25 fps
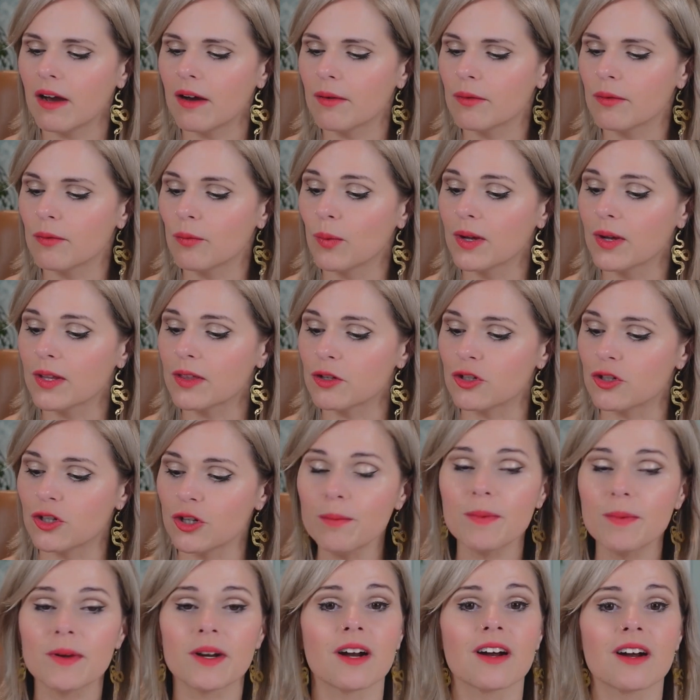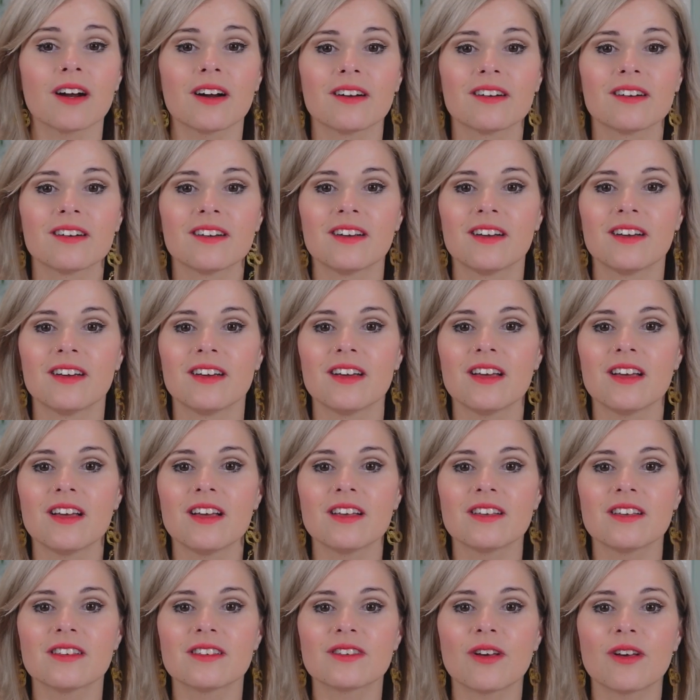with Jupiter.
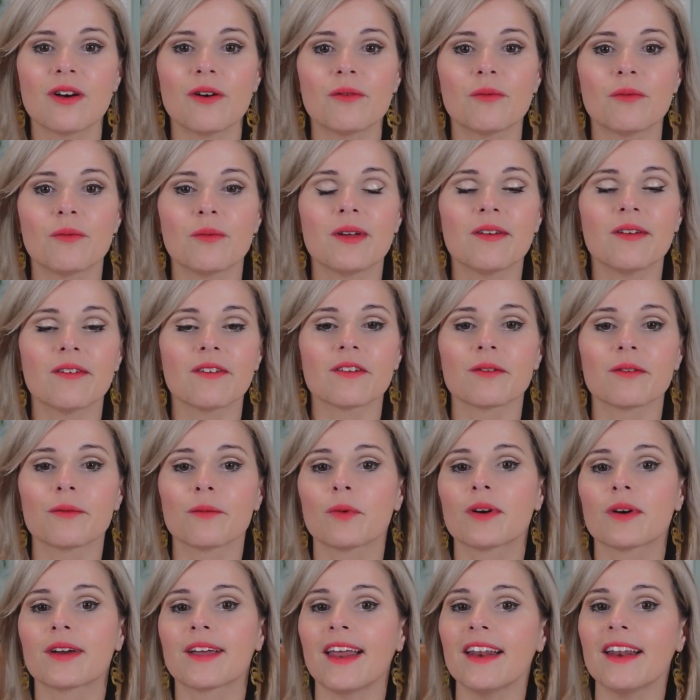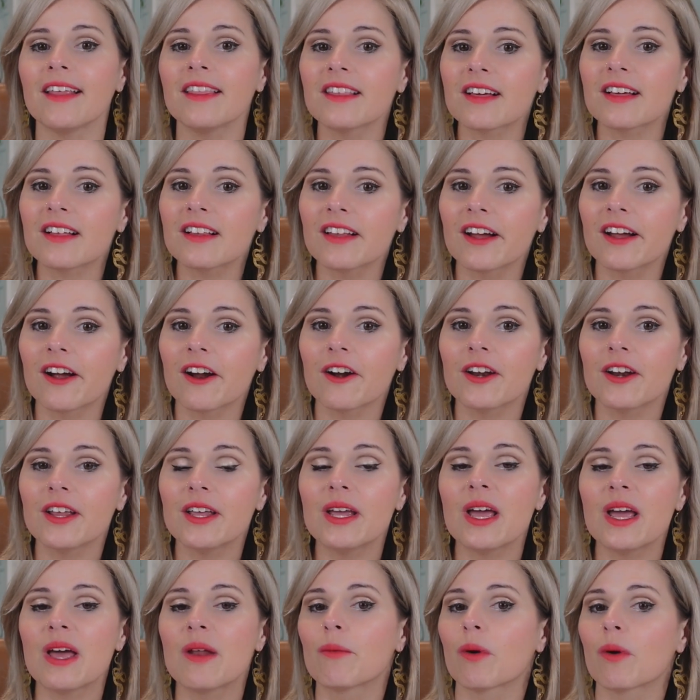So we were we're getting the
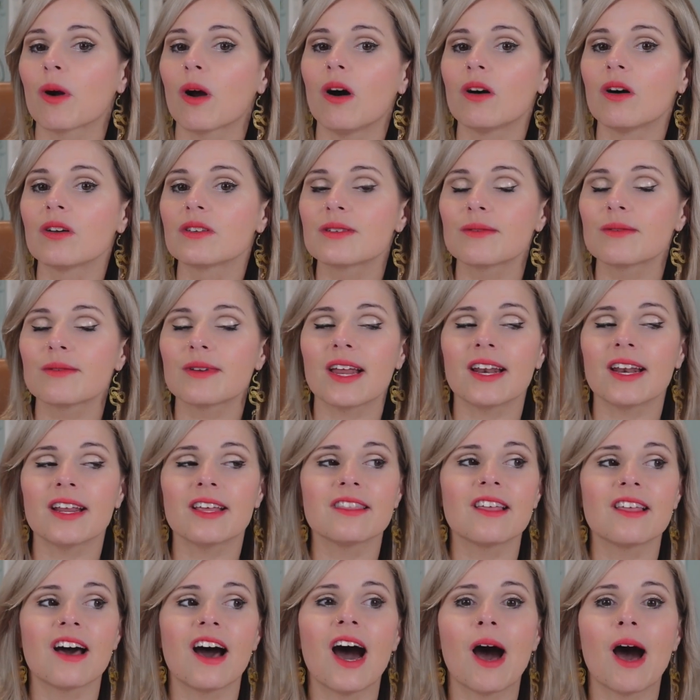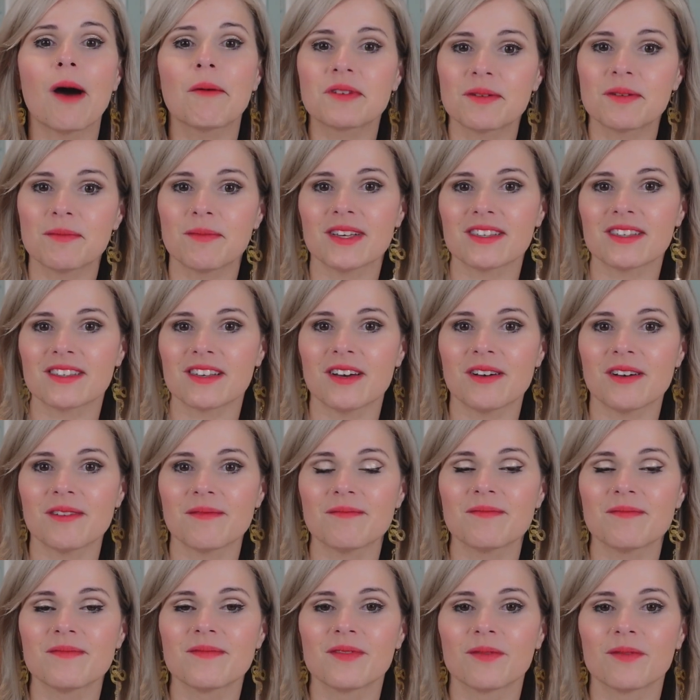clarity and we're also getting the
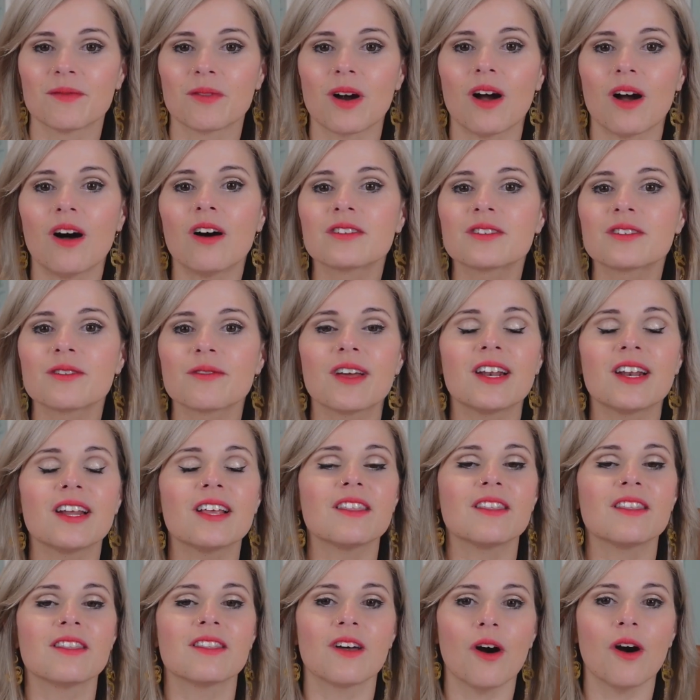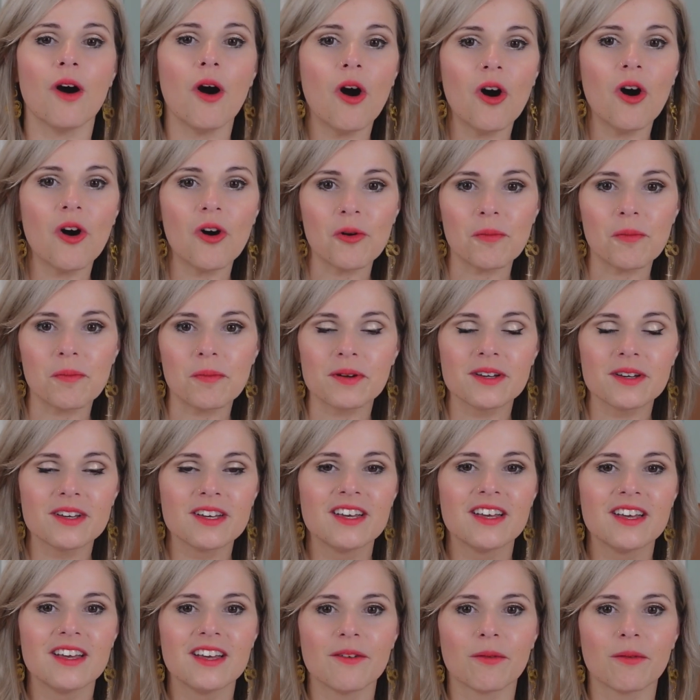optimism. We're also getting the hope.
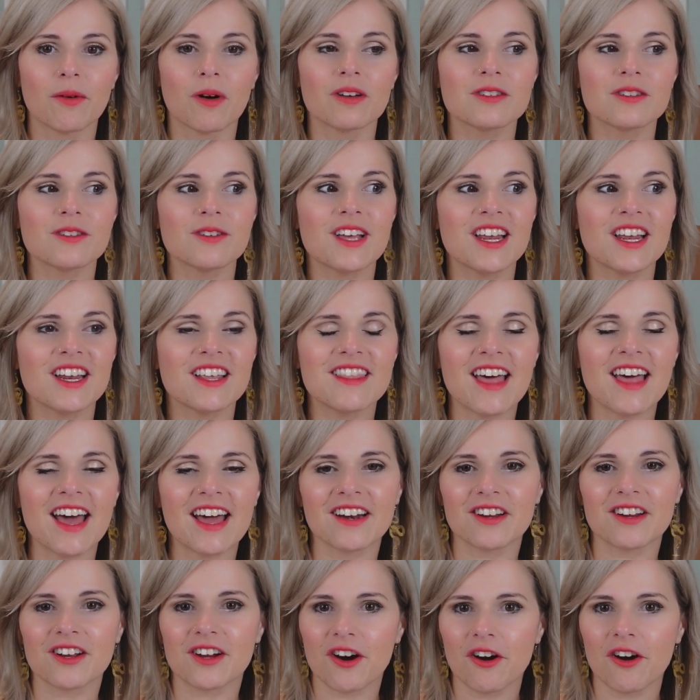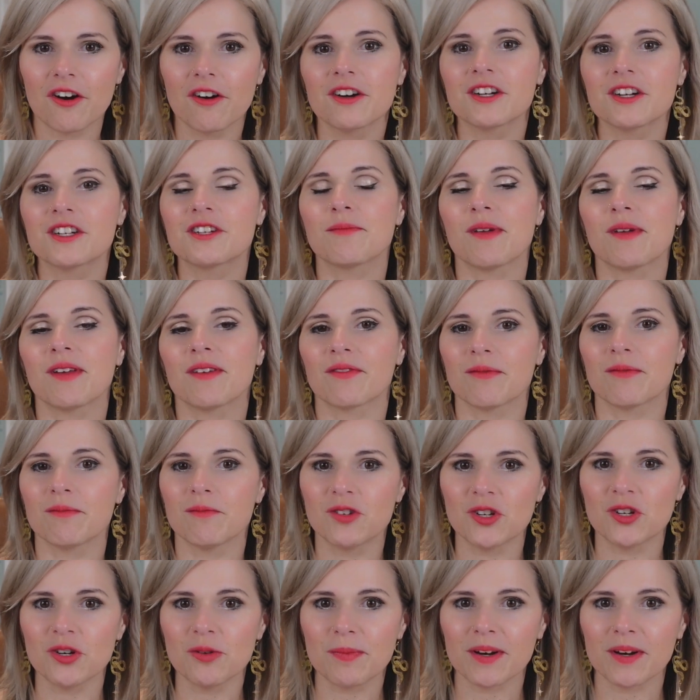We're also getting that encouragement from
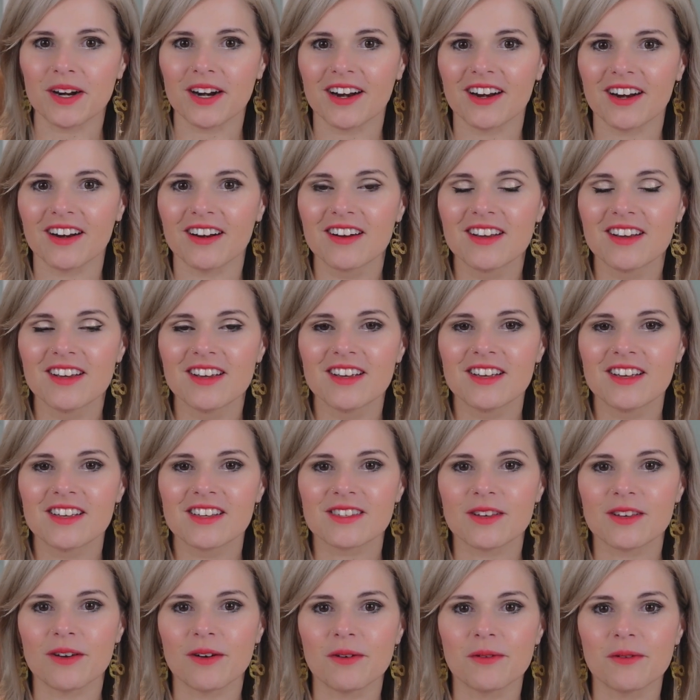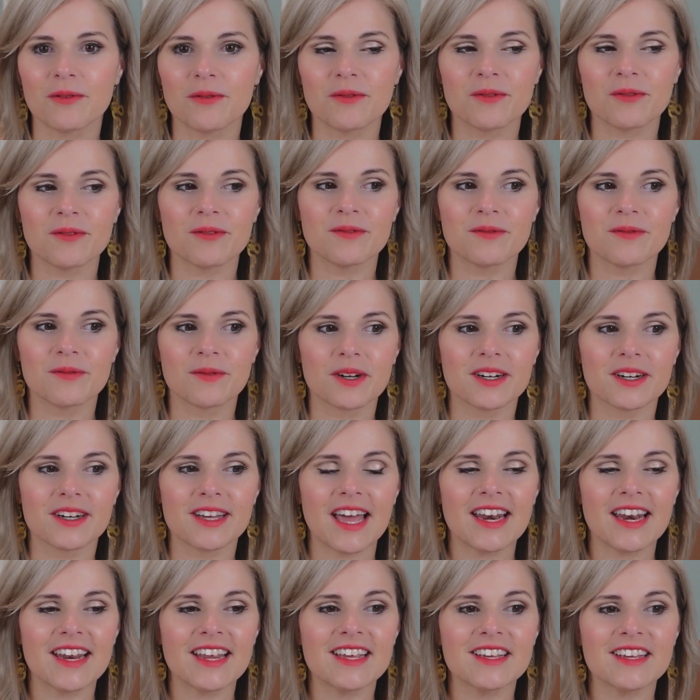Jupiter. So we're
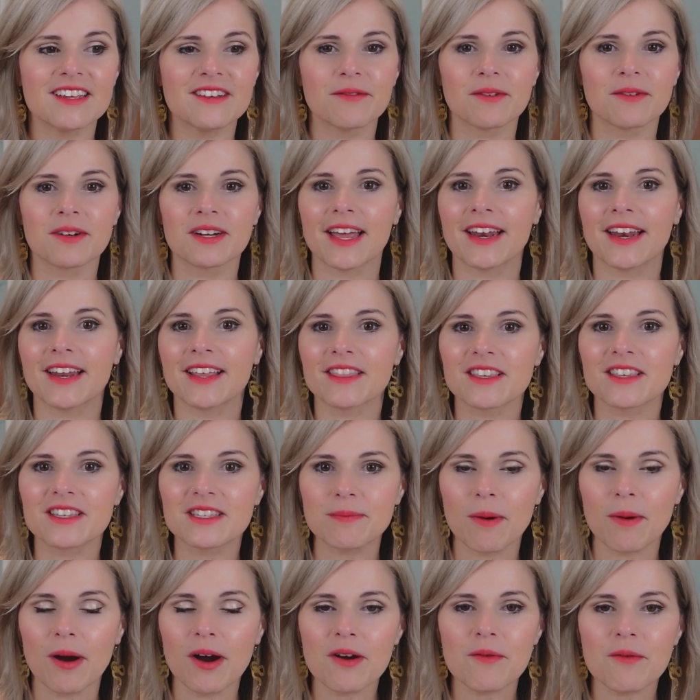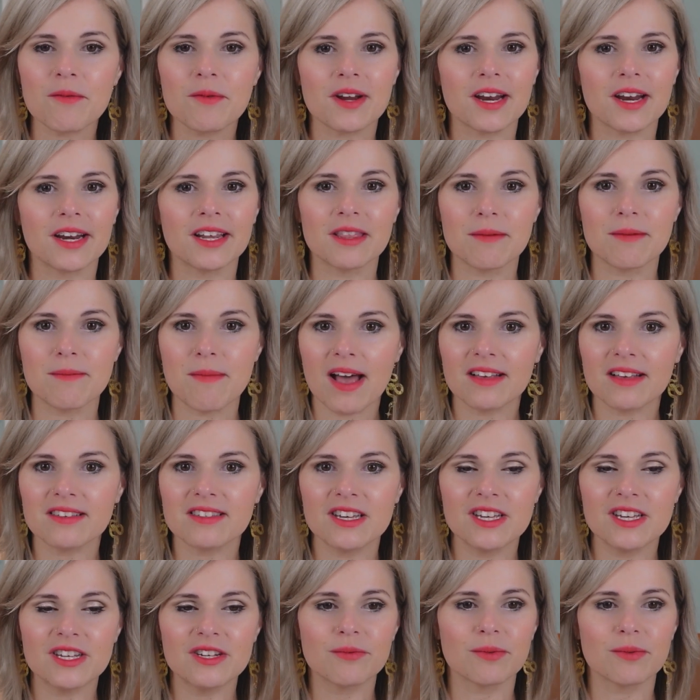getting we're getting the spark, we're getting the
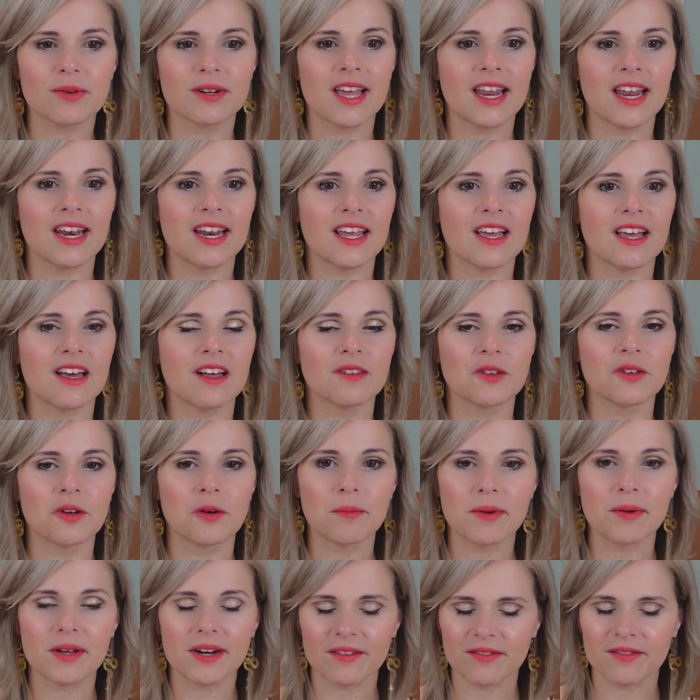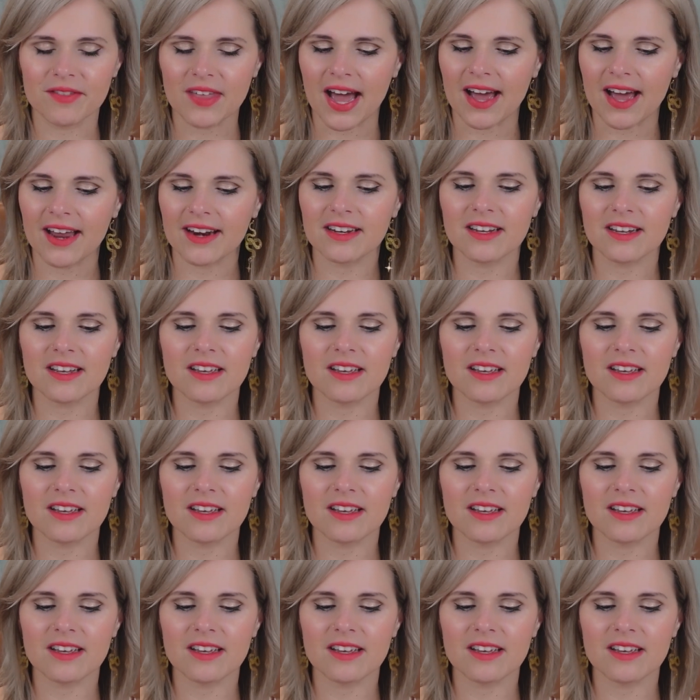message, we're getting a little bit of that